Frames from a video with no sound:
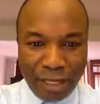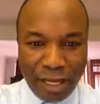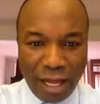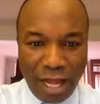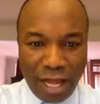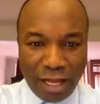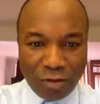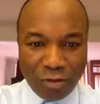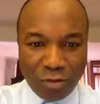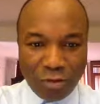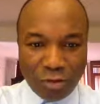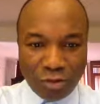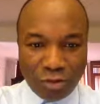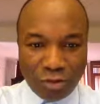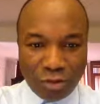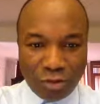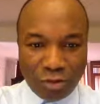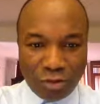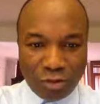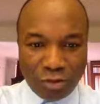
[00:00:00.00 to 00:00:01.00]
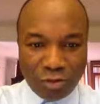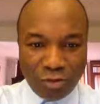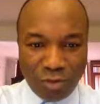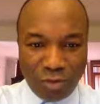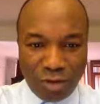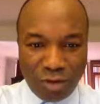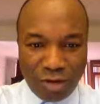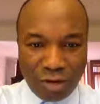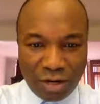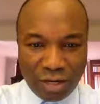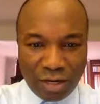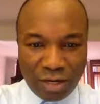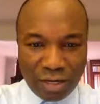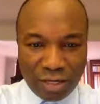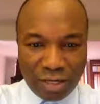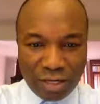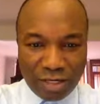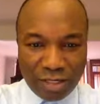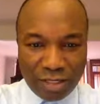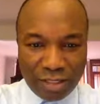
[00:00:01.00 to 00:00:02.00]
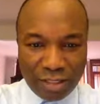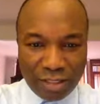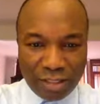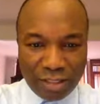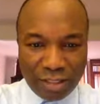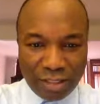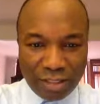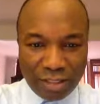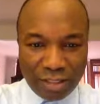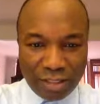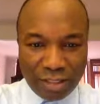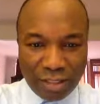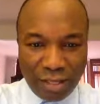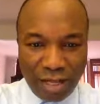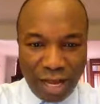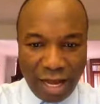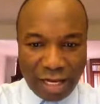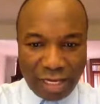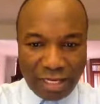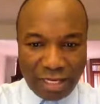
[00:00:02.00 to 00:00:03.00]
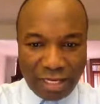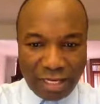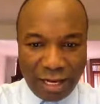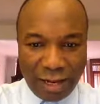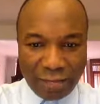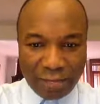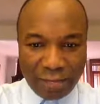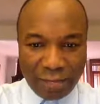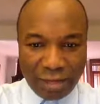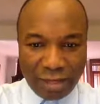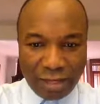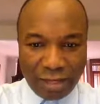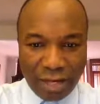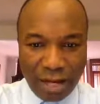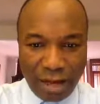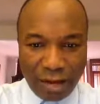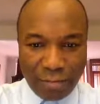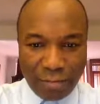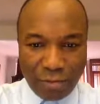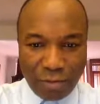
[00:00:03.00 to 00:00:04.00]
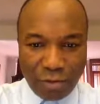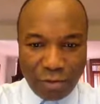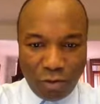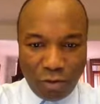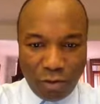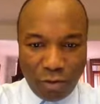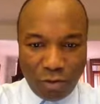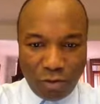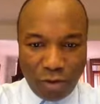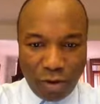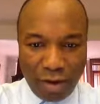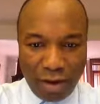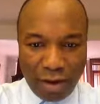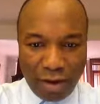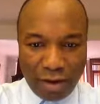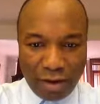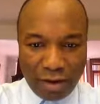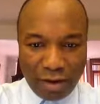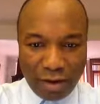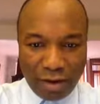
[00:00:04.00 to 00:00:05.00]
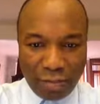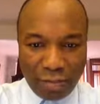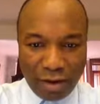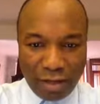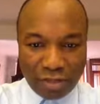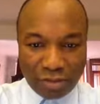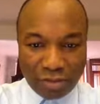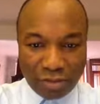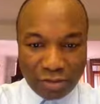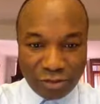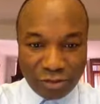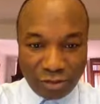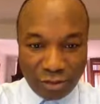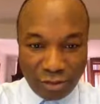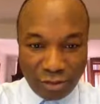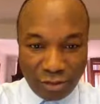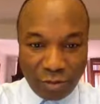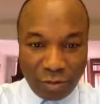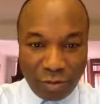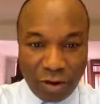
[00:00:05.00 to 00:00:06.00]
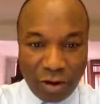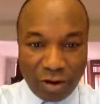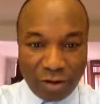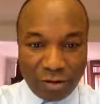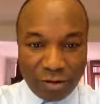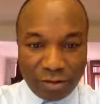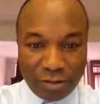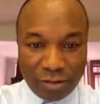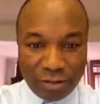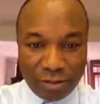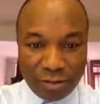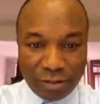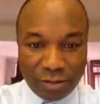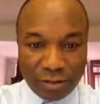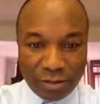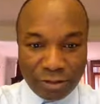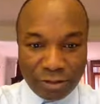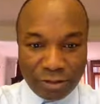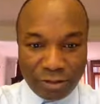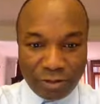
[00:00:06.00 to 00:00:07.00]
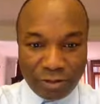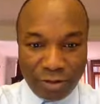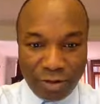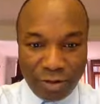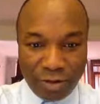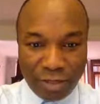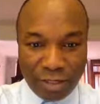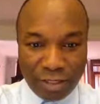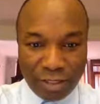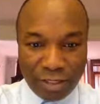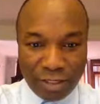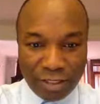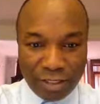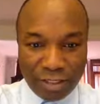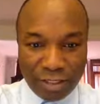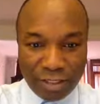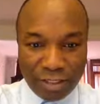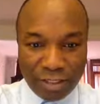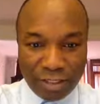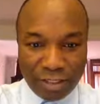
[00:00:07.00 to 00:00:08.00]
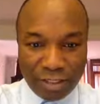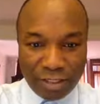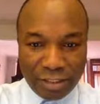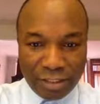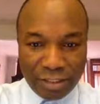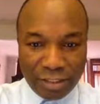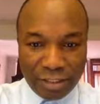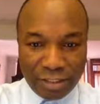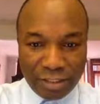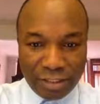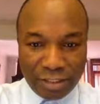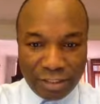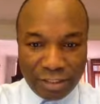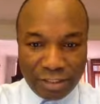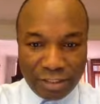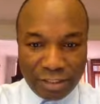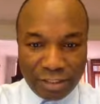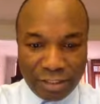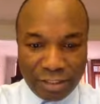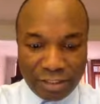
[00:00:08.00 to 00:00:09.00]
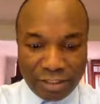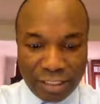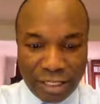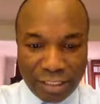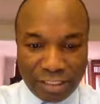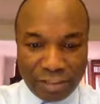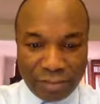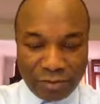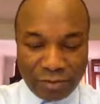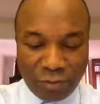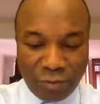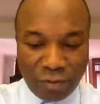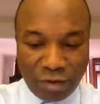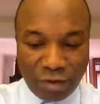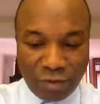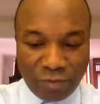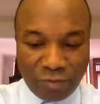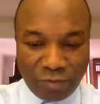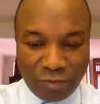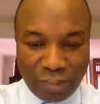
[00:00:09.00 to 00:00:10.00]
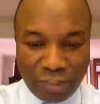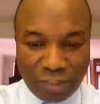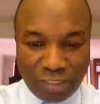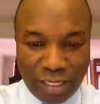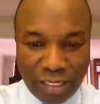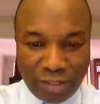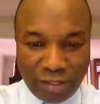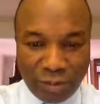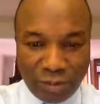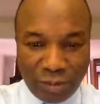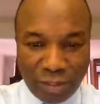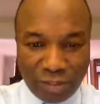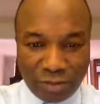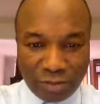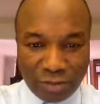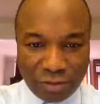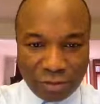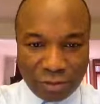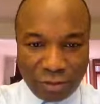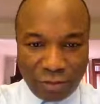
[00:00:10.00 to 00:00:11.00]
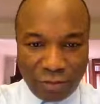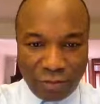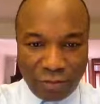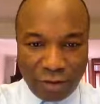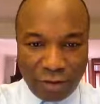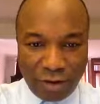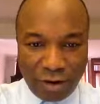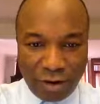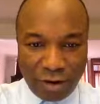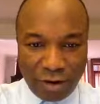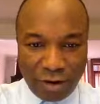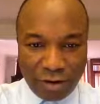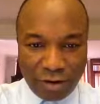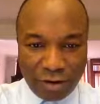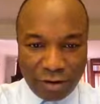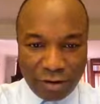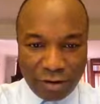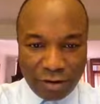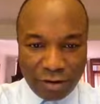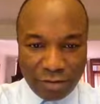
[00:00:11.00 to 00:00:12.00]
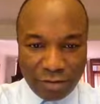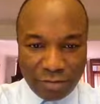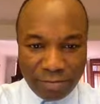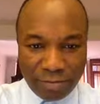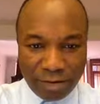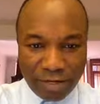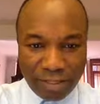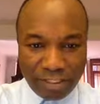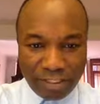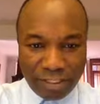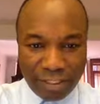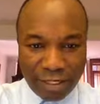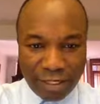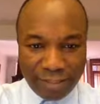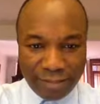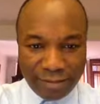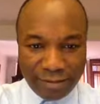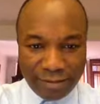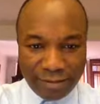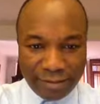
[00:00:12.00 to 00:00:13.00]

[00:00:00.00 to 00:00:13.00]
I know Joe. good morning. Akinlabi Abo Oba Obasanjo. Wow. Good morning. Is that one of is that Obasanjo for president?